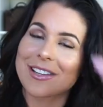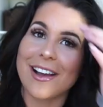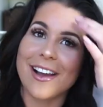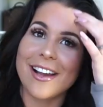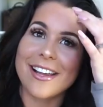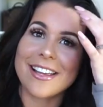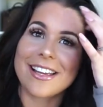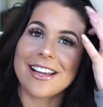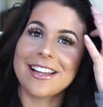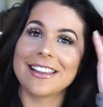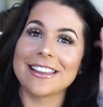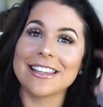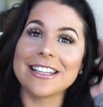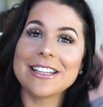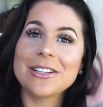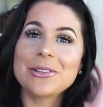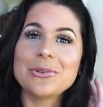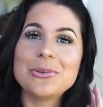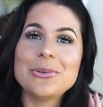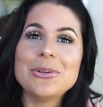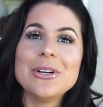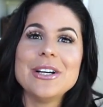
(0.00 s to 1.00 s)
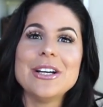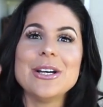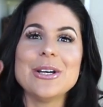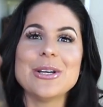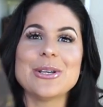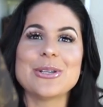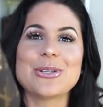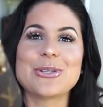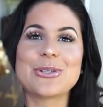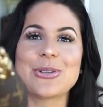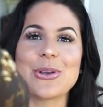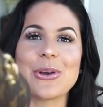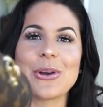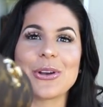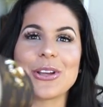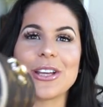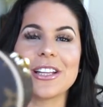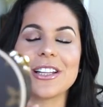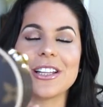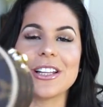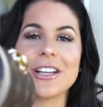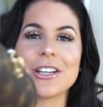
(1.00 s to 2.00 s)
like a little
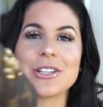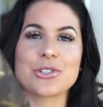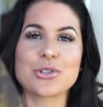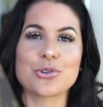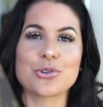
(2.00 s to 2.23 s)
circular